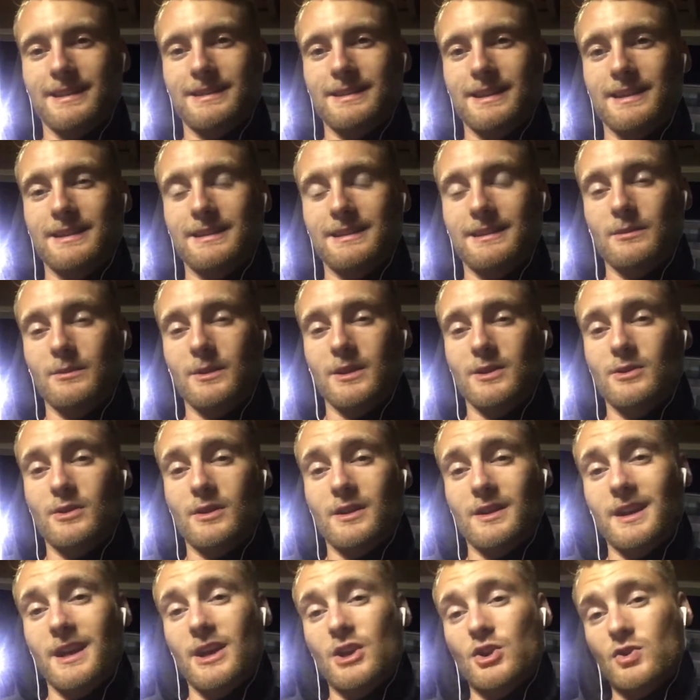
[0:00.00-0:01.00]
sense that we
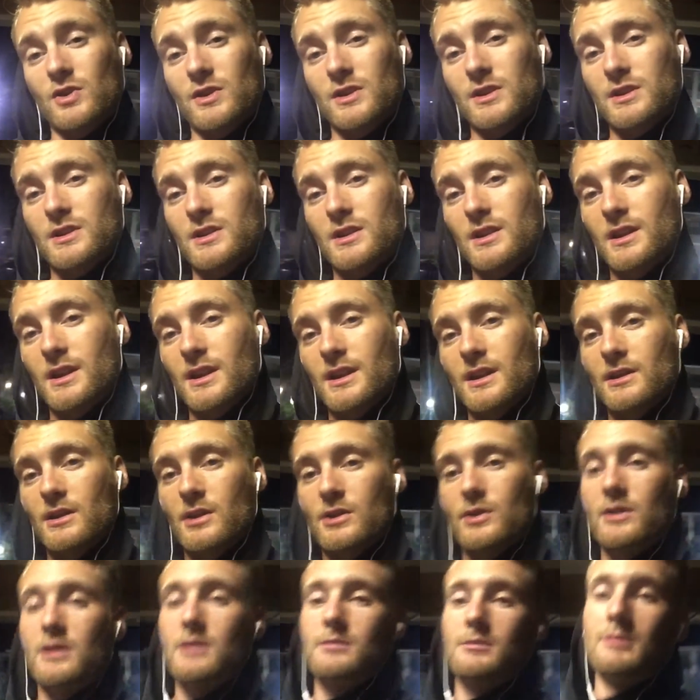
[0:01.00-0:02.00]
took an interest in
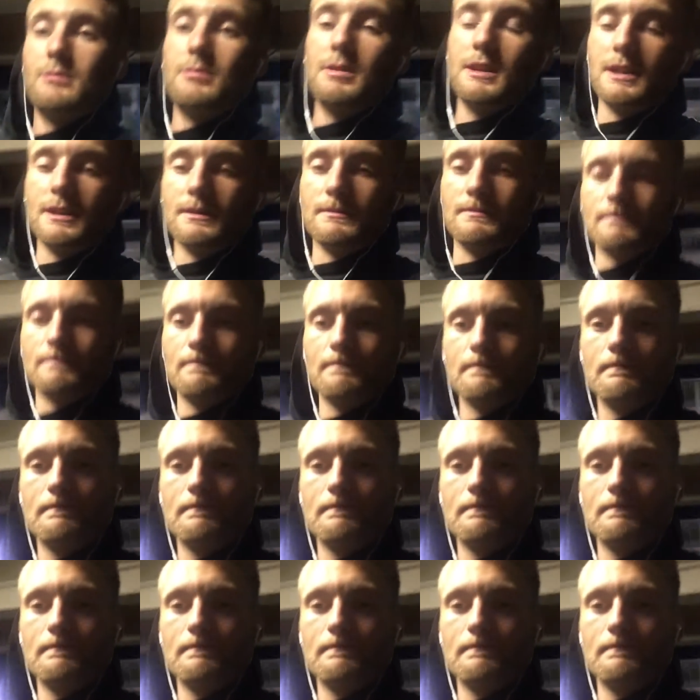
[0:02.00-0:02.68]
another human being.